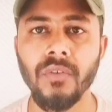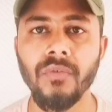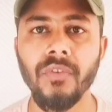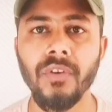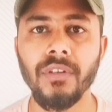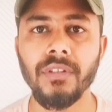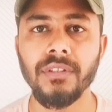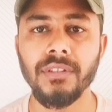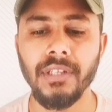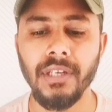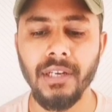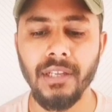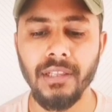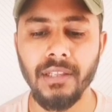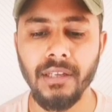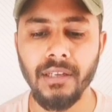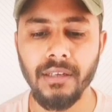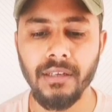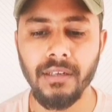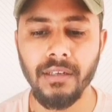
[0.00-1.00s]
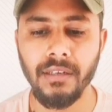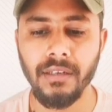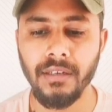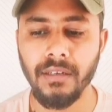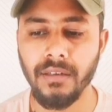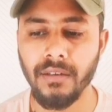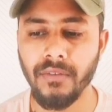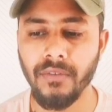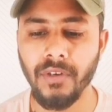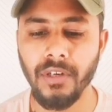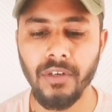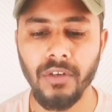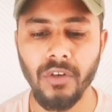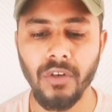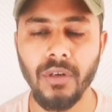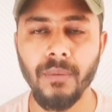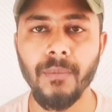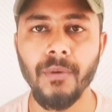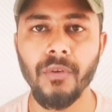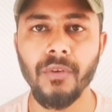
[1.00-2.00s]
So first channel that we'll
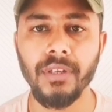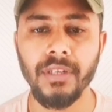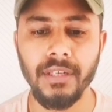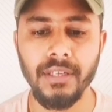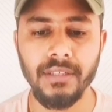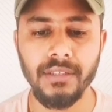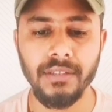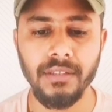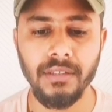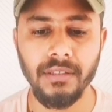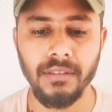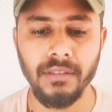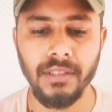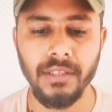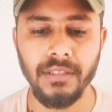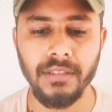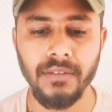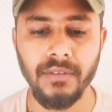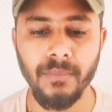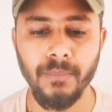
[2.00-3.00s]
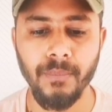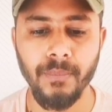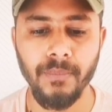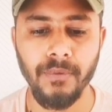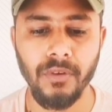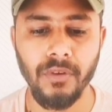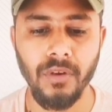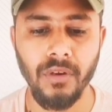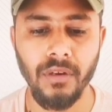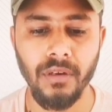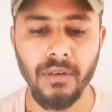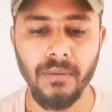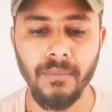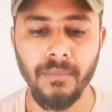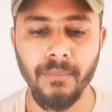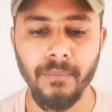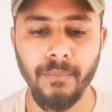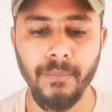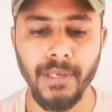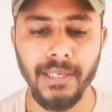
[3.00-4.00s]
talk about is this called
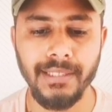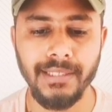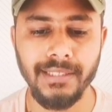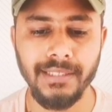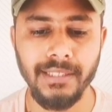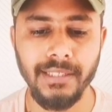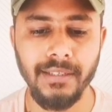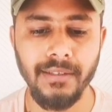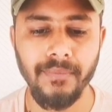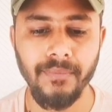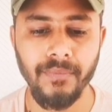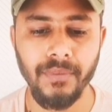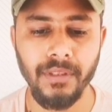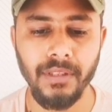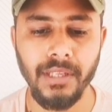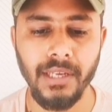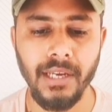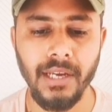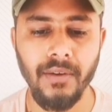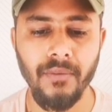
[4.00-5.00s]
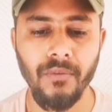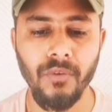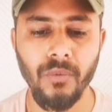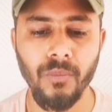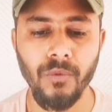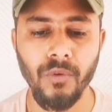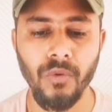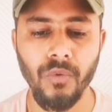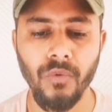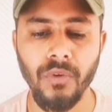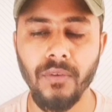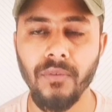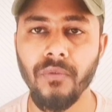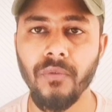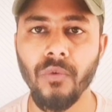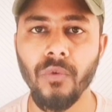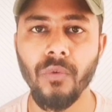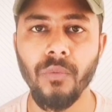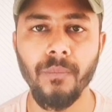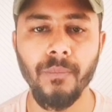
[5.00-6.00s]
Bestie. They have over
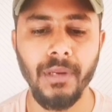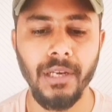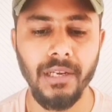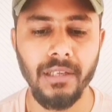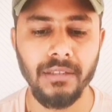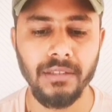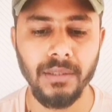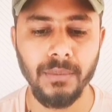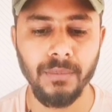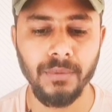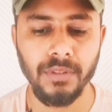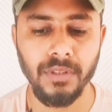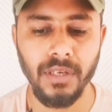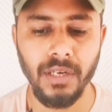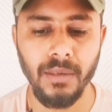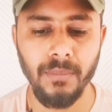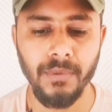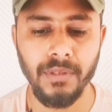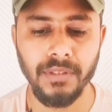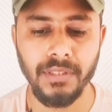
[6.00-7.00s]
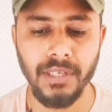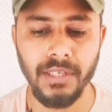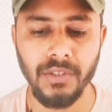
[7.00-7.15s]
4 million subscribers.